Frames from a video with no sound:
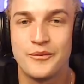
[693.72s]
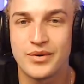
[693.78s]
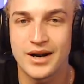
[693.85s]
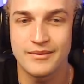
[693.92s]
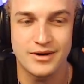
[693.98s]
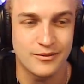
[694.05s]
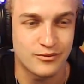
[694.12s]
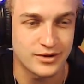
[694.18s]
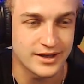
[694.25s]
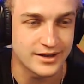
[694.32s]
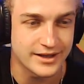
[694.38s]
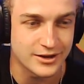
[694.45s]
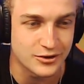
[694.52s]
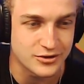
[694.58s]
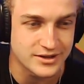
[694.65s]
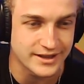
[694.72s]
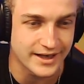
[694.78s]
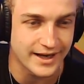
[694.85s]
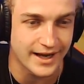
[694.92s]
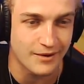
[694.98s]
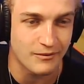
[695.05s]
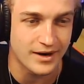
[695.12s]
I'm completely losing
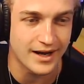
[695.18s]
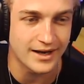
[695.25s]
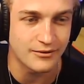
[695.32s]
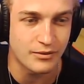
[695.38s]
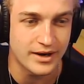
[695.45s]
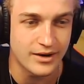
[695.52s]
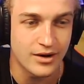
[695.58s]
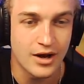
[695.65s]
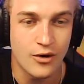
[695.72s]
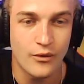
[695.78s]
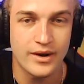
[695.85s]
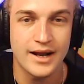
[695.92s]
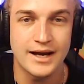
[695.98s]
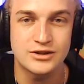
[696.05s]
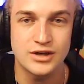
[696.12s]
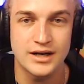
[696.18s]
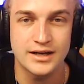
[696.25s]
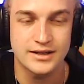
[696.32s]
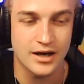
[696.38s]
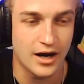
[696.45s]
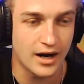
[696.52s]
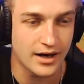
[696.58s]
it. And when I when I try to
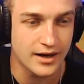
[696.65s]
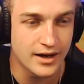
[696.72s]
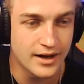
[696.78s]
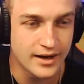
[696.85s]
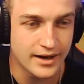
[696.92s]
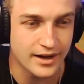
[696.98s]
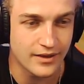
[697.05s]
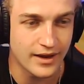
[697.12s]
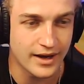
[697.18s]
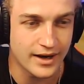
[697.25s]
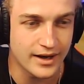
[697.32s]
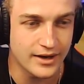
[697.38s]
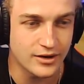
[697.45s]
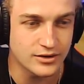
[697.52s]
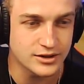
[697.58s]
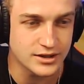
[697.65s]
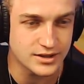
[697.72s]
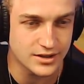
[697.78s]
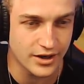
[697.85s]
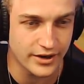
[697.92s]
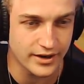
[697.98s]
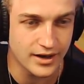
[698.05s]
talk, it like it'll just
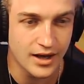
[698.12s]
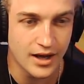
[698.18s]
start